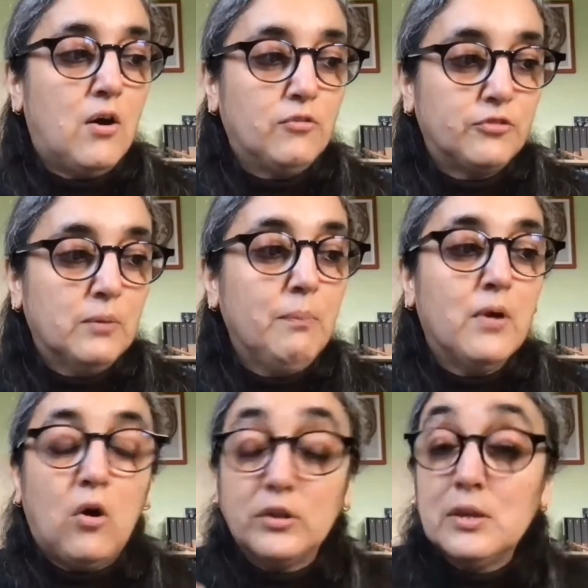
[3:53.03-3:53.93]
of the
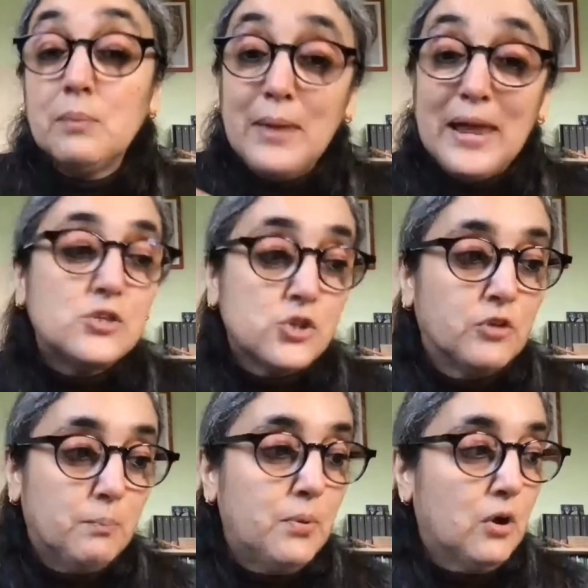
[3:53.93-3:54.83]
on the page of
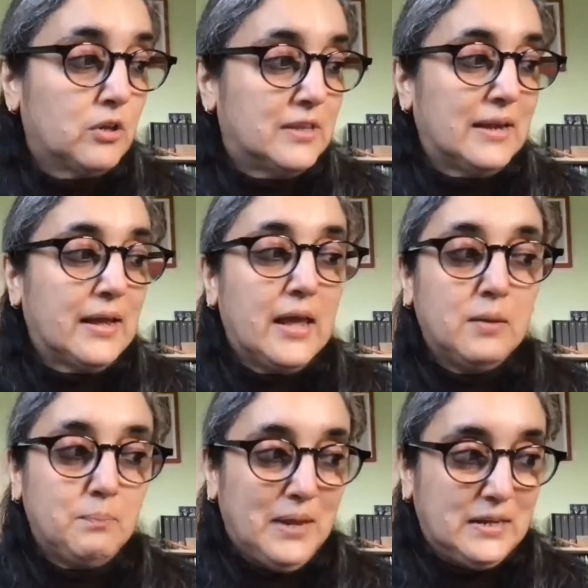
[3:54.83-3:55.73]
the book that I
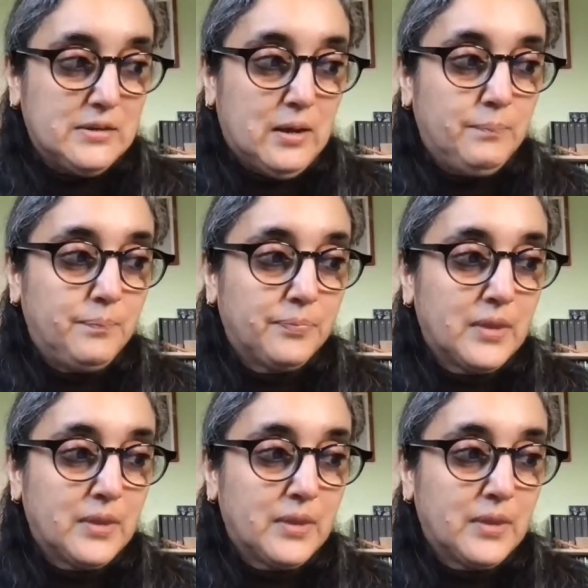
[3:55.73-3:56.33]
had picked up.